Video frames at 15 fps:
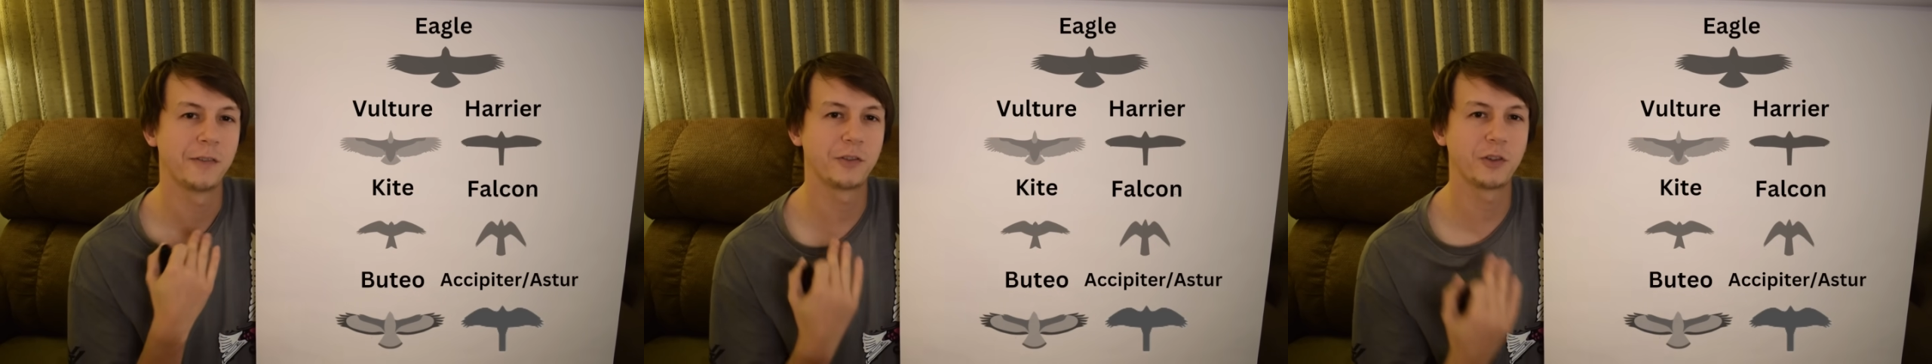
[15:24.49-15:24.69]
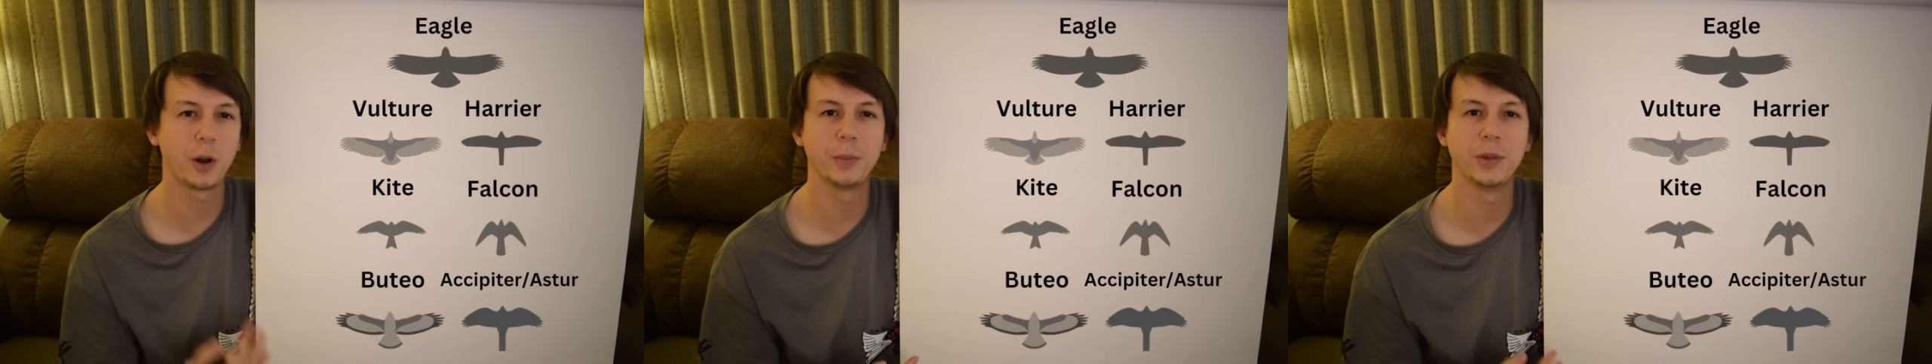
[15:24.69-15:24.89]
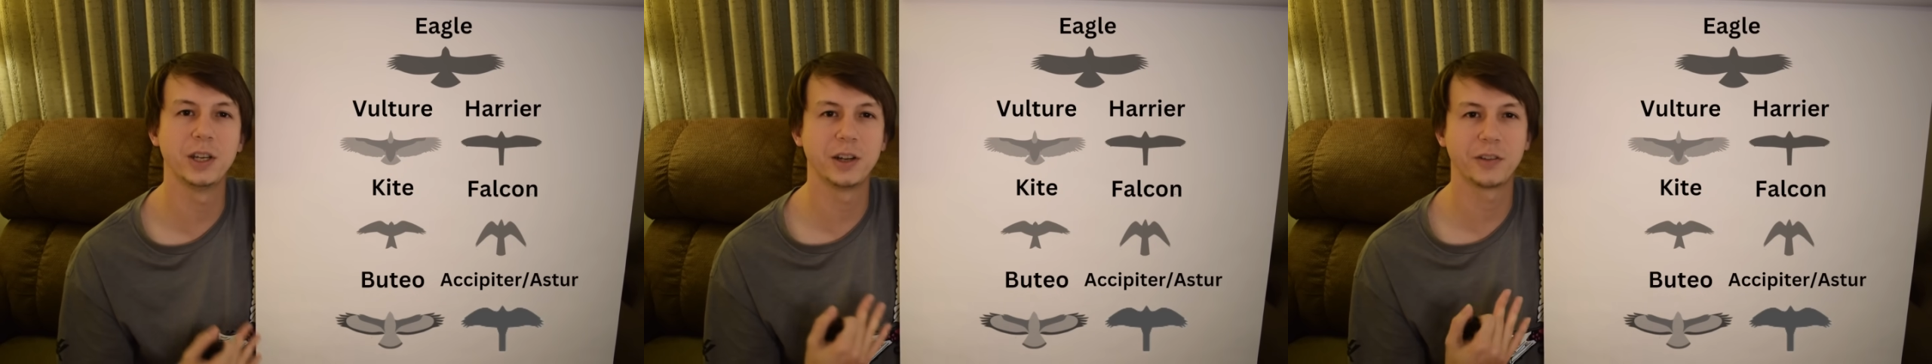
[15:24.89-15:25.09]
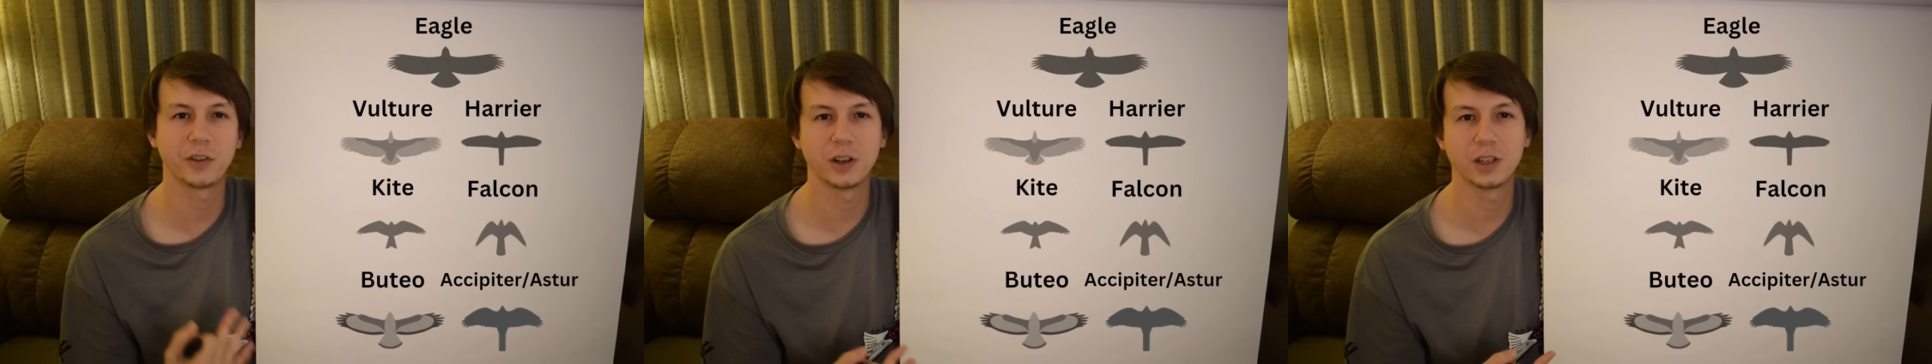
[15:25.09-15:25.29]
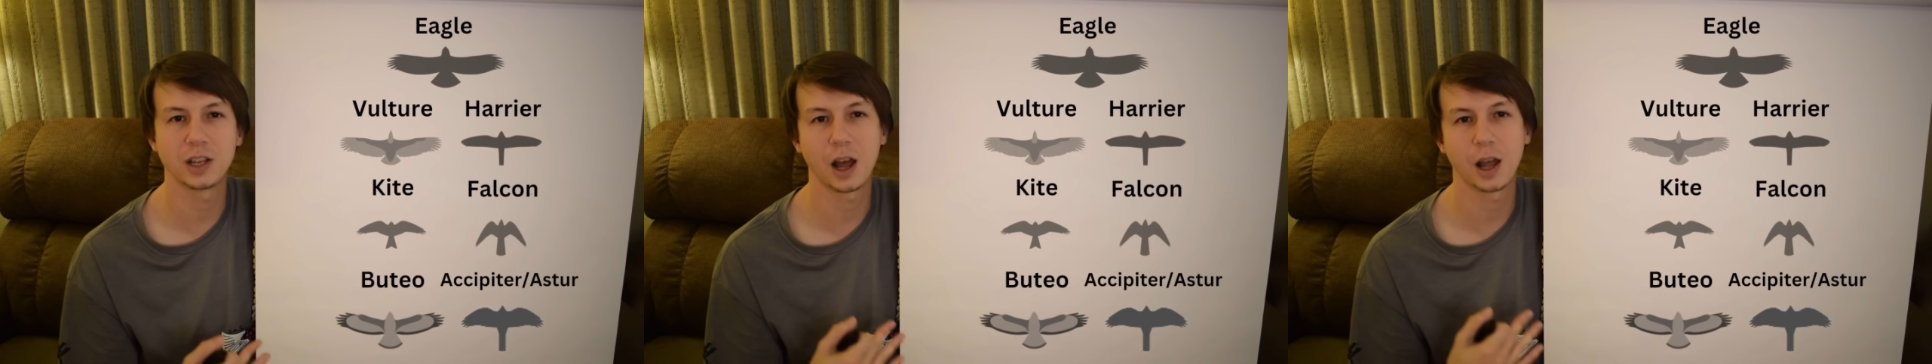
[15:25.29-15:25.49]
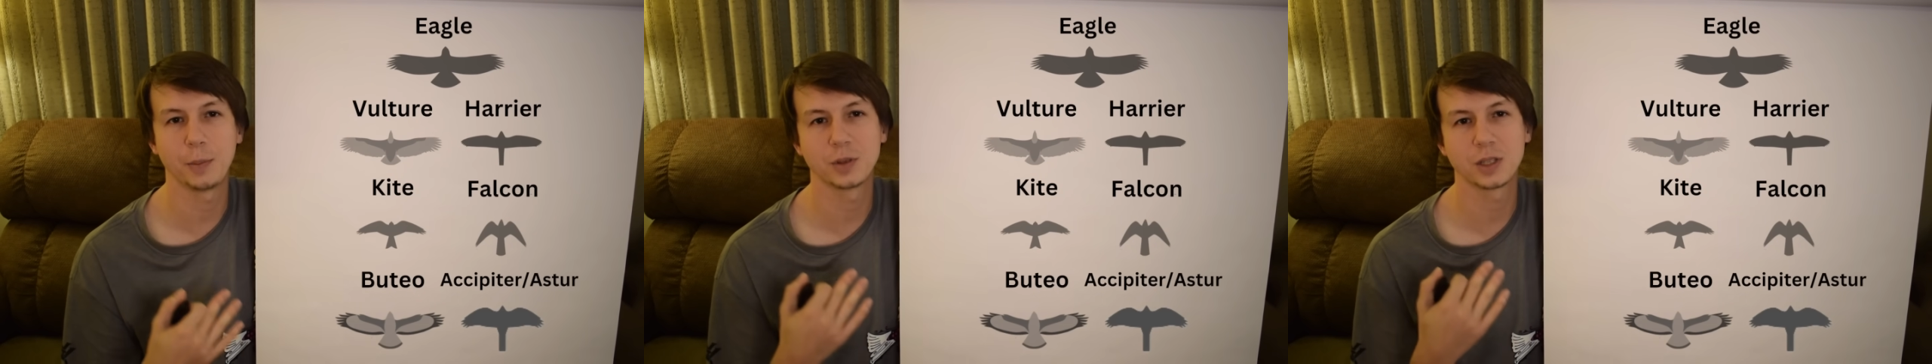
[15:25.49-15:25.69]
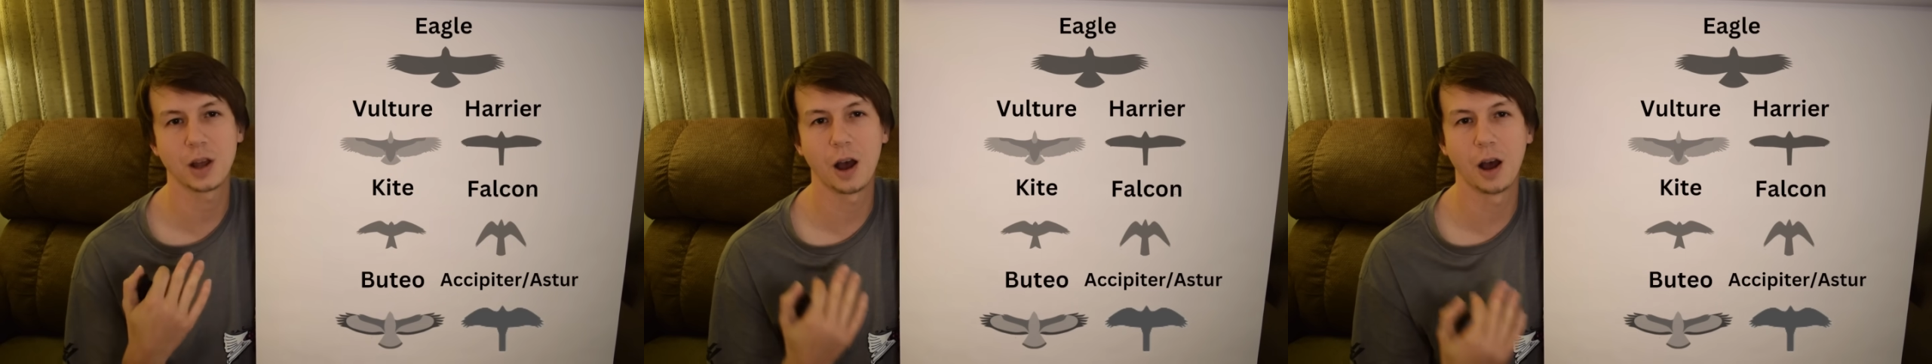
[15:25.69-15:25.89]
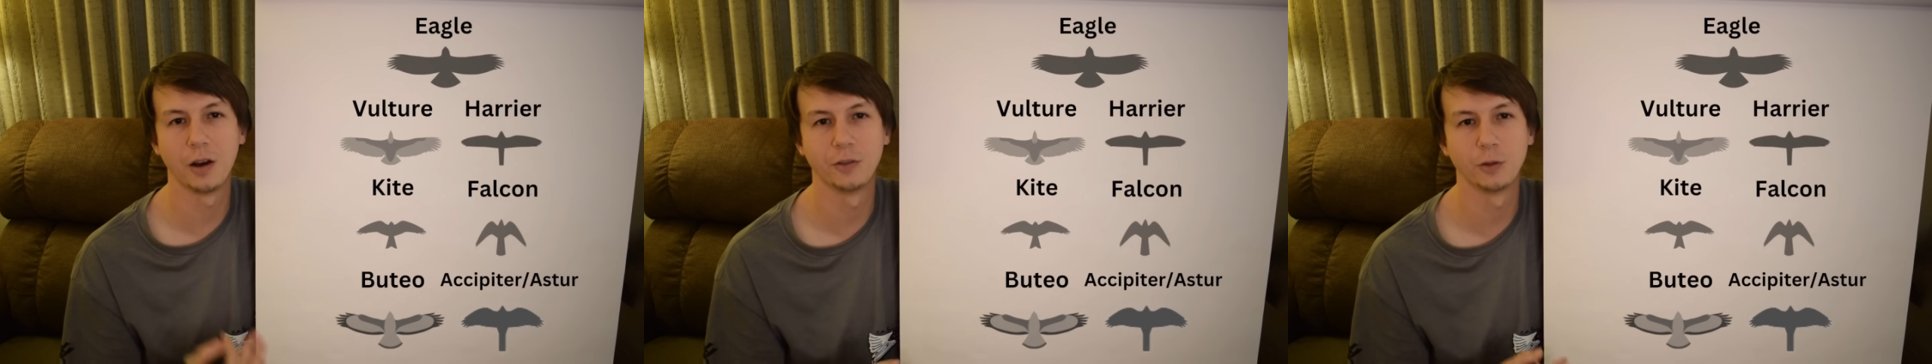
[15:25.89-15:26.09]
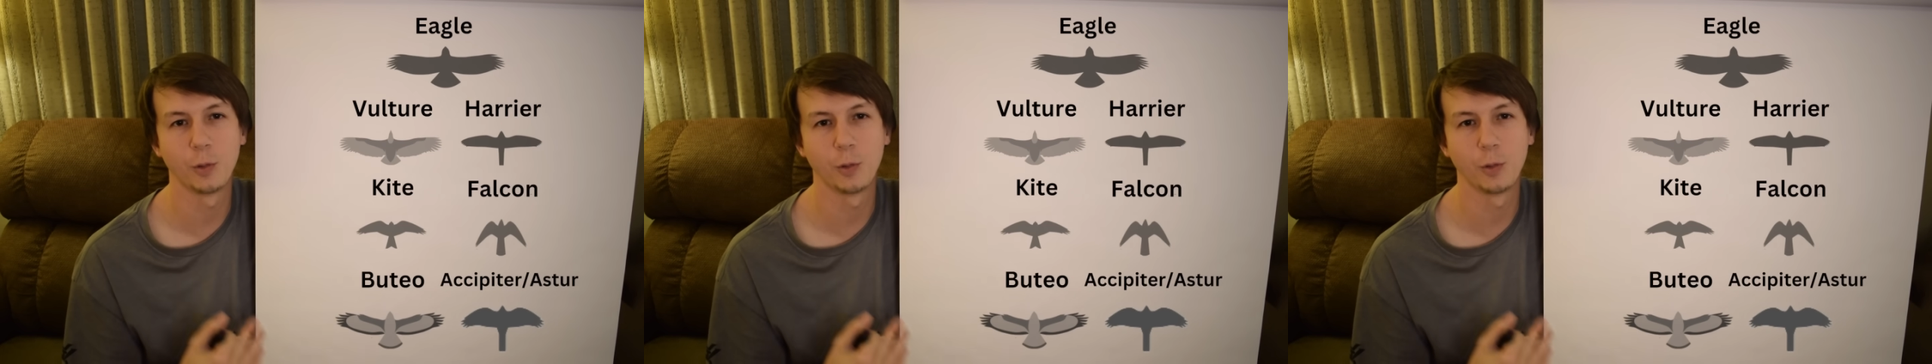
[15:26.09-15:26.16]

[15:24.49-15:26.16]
from the different types of